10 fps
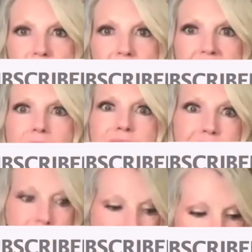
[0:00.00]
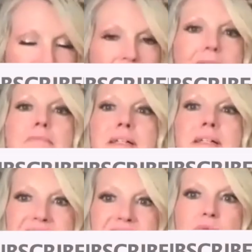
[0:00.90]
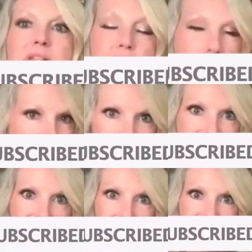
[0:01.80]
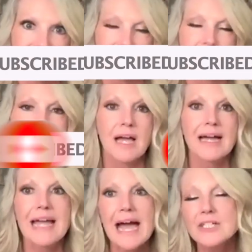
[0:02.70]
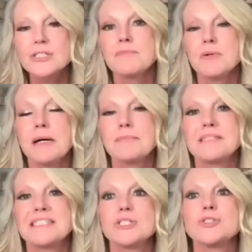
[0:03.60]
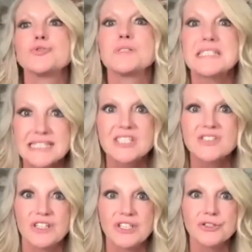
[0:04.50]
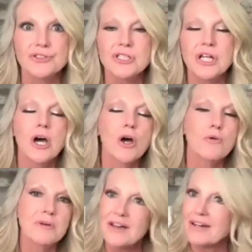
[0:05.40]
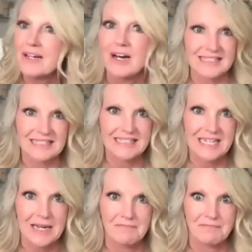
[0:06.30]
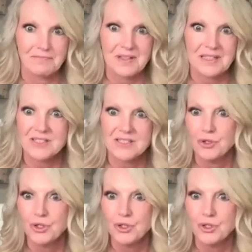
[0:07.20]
to me, and that was build a business with no monthly expenses. I actually built my business to 6 figures without it costing a dime. So